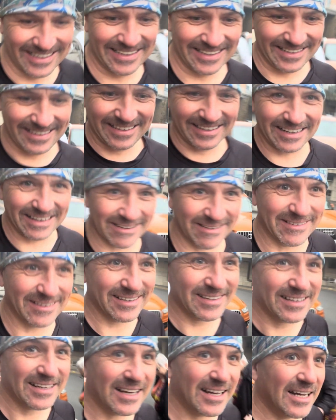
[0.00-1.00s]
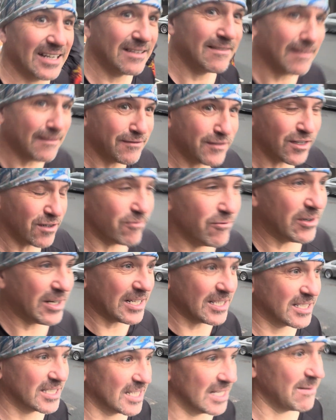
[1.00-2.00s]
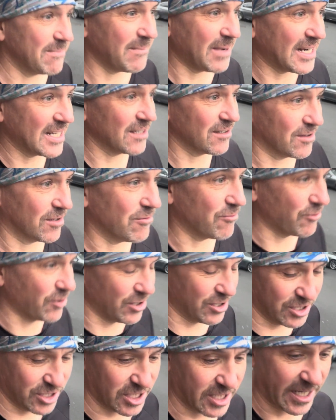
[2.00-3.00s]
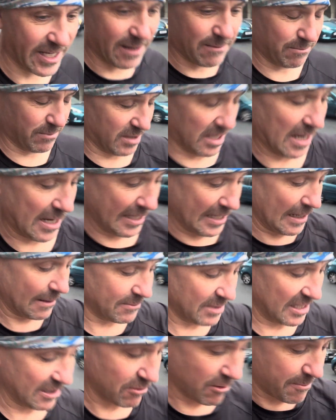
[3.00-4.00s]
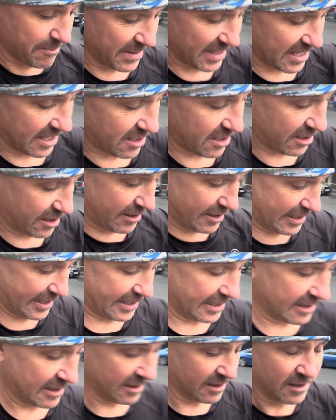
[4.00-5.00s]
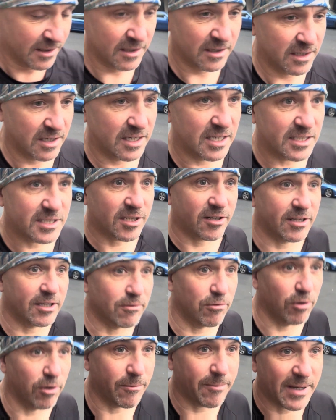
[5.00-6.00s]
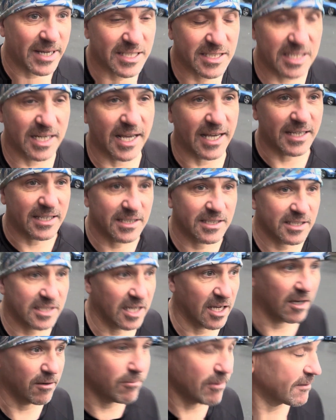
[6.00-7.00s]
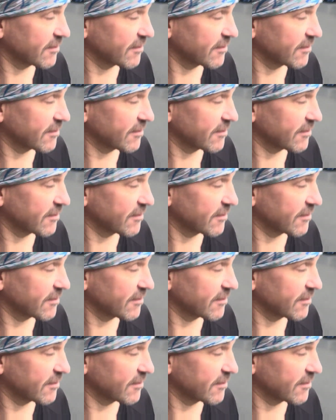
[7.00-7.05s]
yeah, I've not really seen many other runners yet, but I am here a bit early. It's only 8:15, so we've